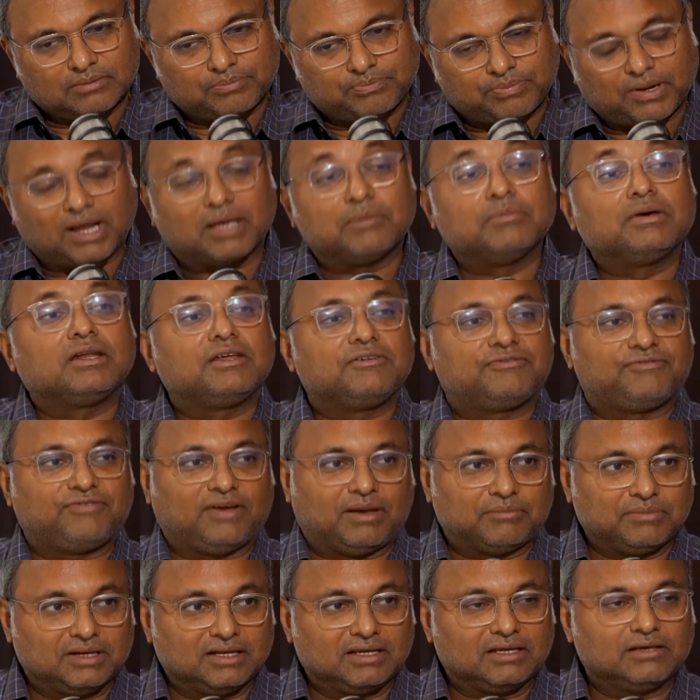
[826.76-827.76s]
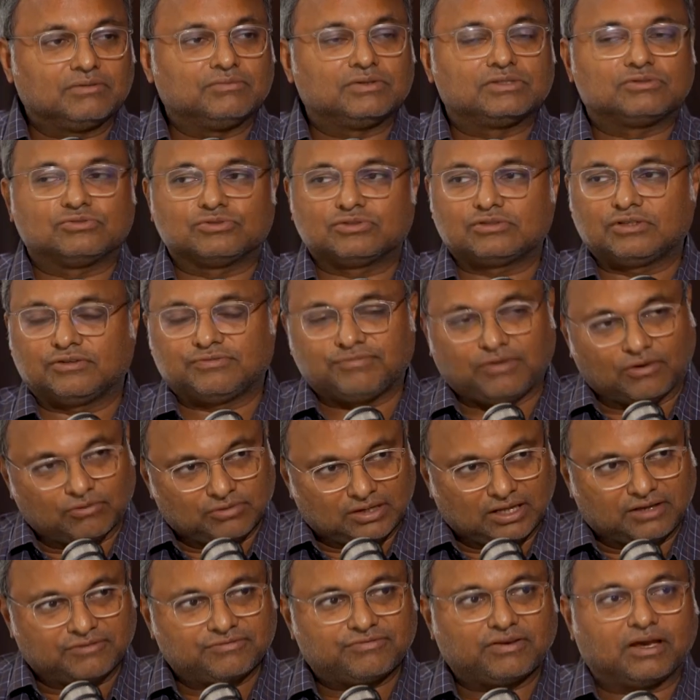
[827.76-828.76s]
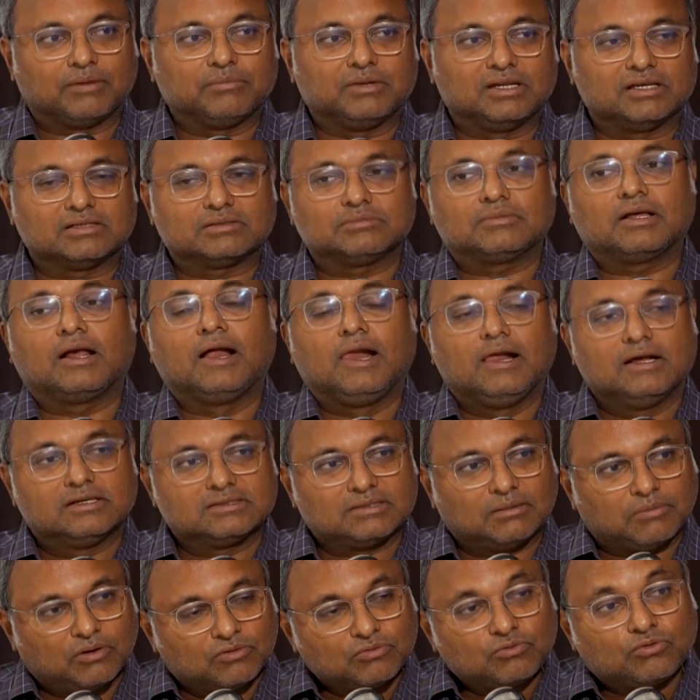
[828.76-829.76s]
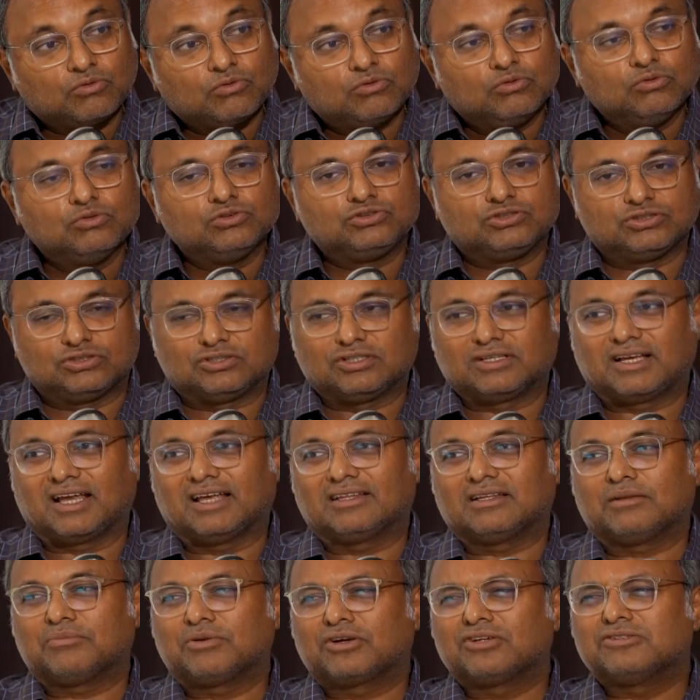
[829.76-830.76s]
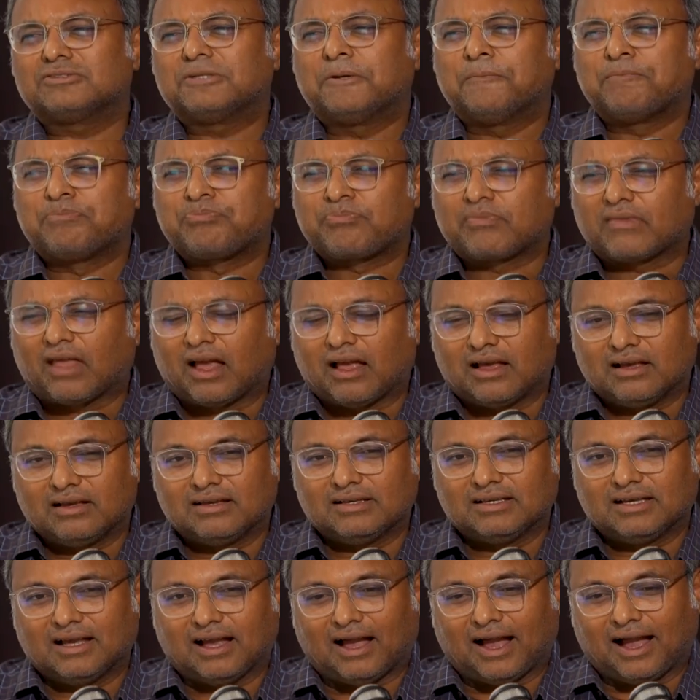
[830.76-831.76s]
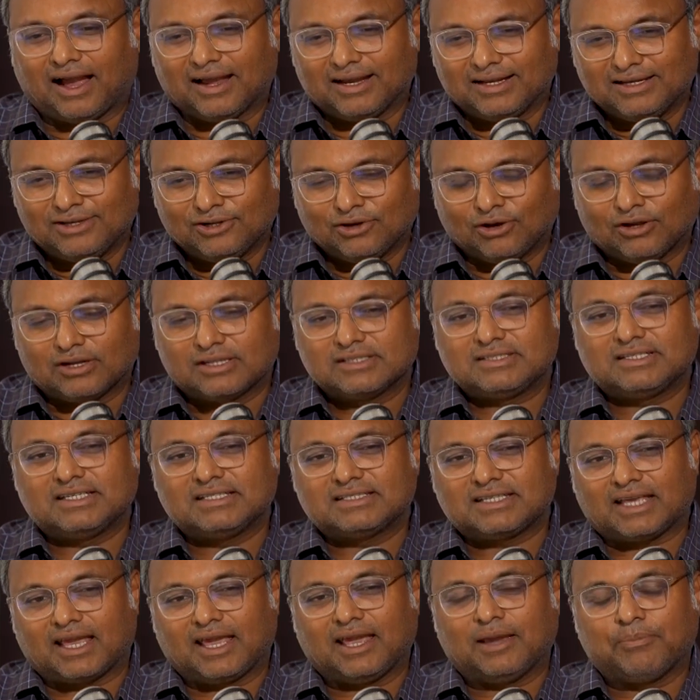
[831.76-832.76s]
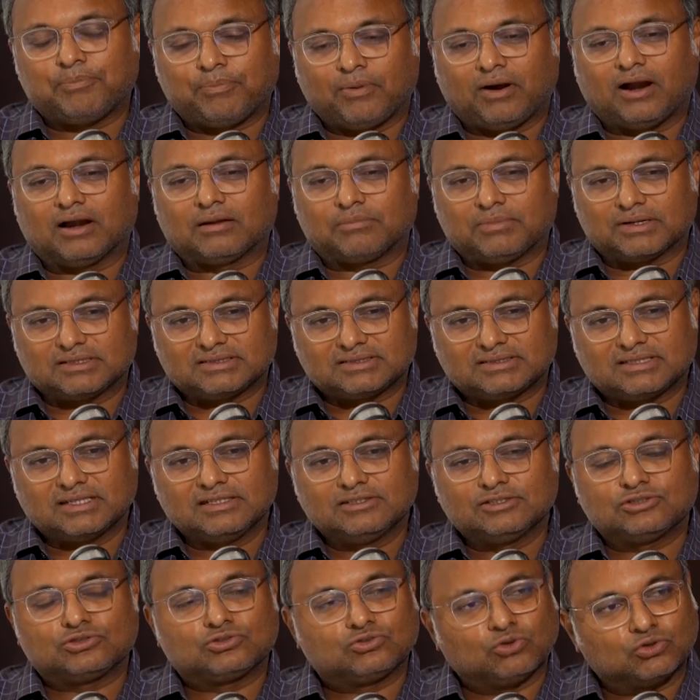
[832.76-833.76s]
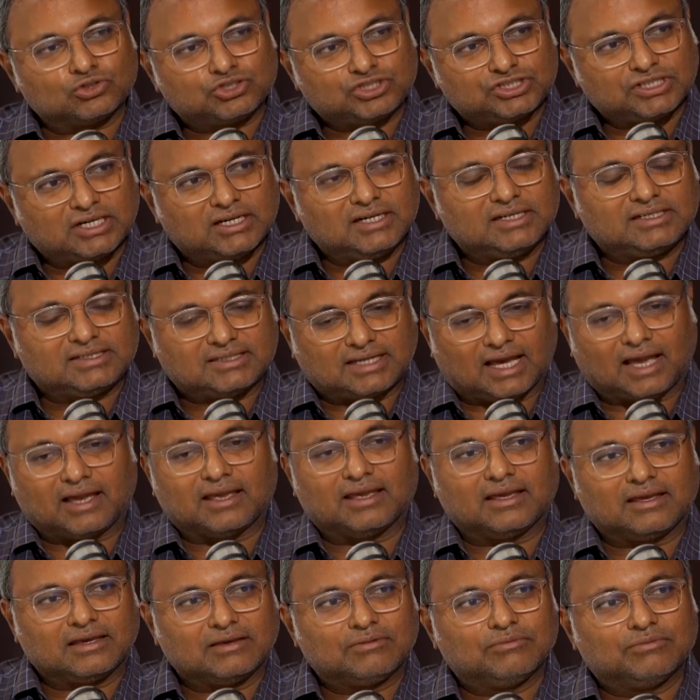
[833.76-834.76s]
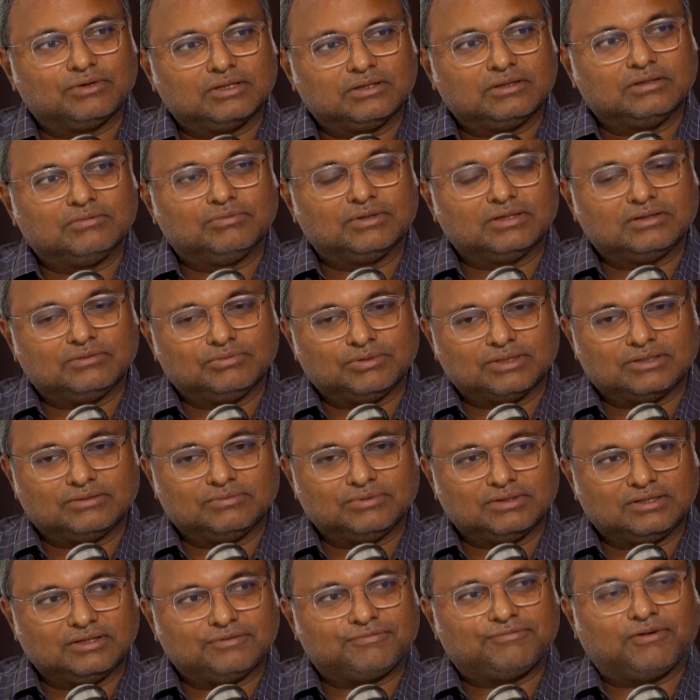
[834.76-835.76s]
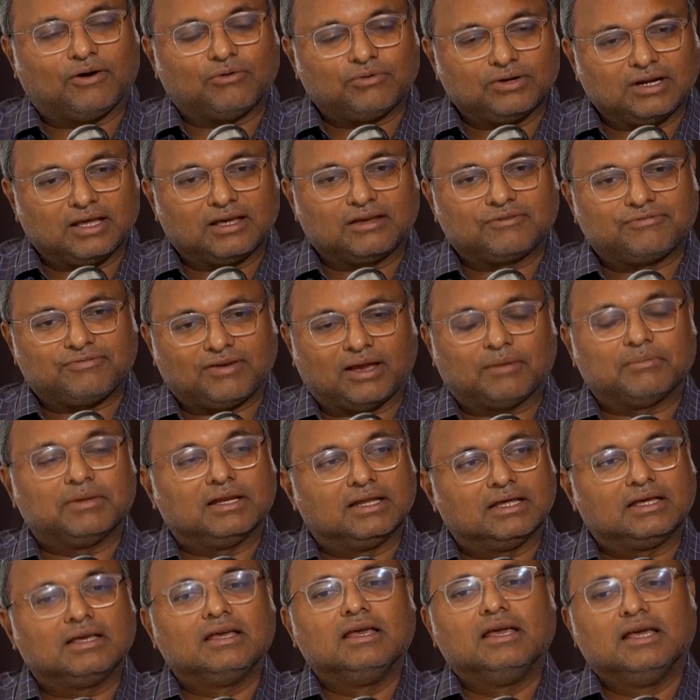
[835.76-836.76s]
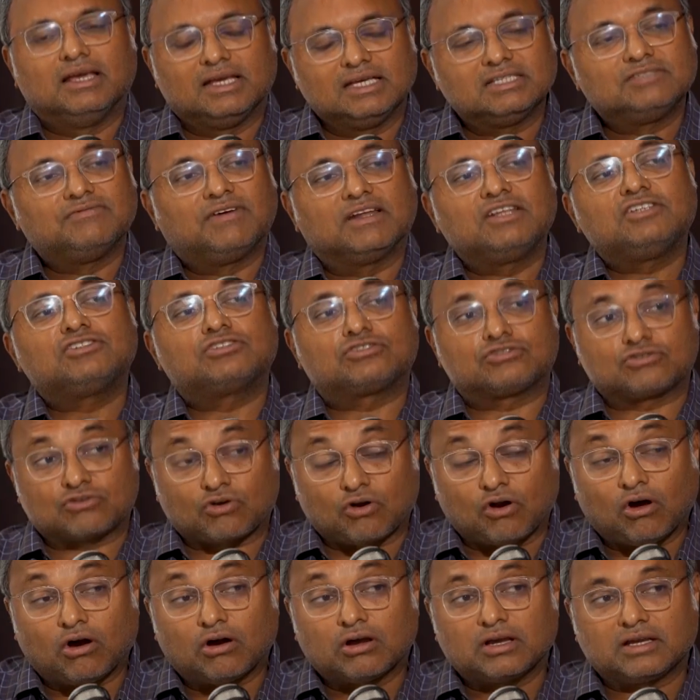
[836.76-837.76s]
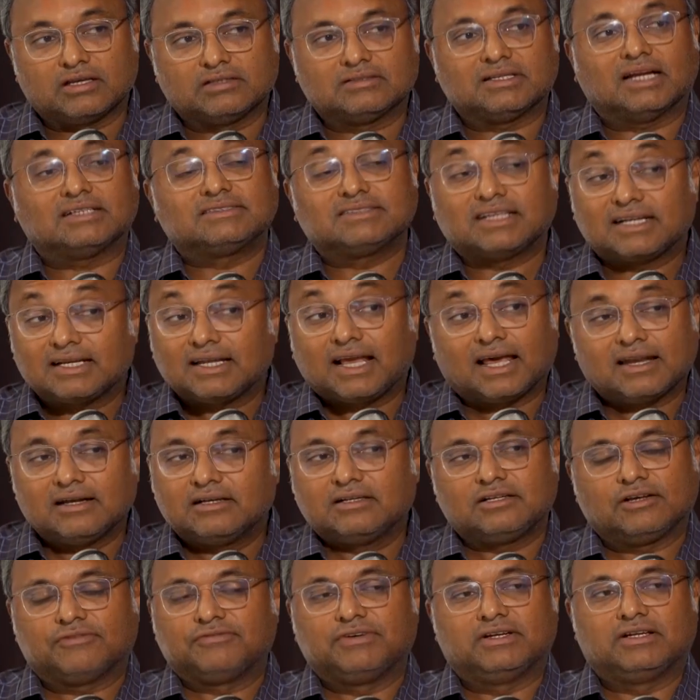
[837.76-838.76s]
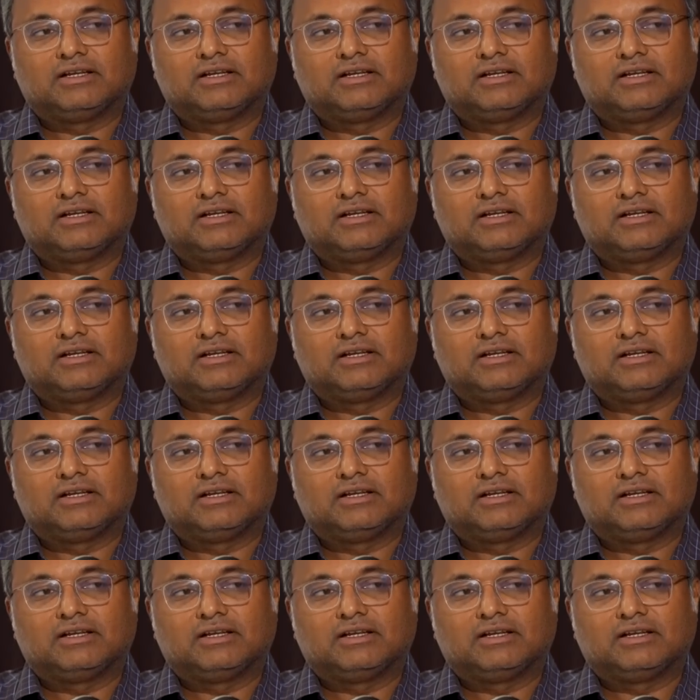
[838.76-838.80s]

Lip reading: primary family, which was the founding family, somehow glues it together. Because ideology is a part, but still the social tie with the founding family is very strong. And that's the reality of